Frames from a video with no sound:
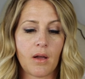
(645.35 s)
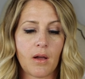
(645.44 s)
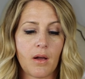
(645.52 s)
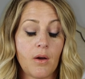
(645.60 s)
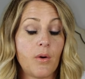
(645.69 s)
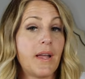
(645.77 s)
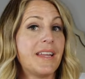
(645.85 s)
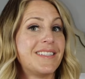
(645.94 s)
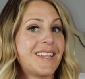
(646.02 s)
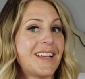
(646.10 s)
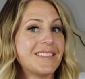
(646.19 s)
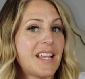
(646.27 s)
Oh,
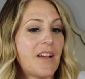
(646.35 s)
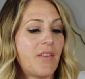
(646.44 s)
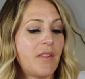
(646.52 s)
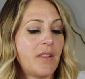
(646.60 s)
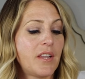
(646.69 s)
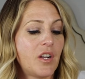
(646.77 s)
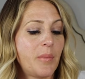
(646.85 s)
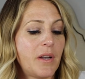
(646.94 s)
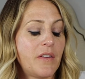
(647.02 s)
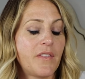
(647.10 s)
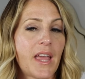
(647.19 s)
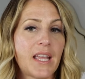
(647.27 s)
it does have a little
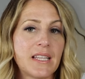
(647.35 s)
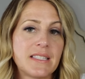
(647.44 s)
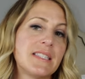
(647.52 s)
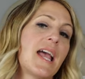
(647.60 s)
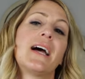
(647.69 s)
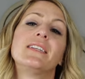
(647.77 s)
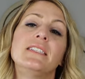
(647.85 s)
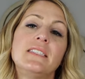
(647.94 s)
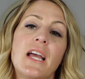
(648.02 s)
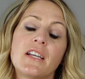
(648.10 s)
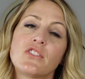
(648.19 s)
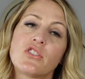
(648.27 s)
bit of like a sandy
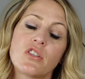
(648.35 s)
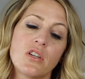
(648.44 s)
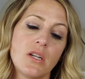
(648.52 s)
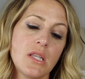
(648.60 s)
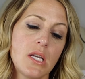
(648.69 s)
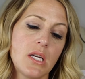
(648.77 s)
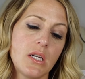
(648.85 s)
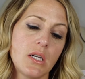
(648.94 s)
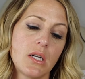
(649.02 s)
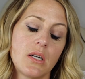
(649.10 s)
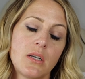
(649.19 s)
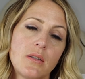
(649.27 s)
texture in there.
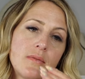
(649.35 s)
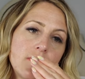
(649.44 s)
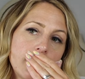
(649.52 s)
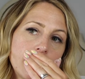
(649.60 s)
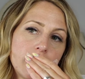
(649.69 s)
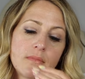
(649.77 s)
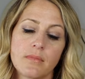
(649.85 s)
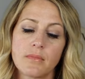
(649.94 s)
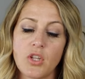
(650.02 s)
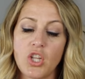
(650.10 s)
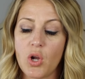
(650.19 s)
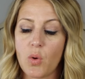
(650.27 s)

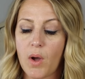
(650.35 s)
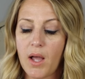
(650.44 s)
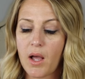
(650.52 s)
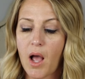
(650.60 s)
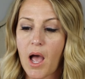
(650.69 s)
You know what?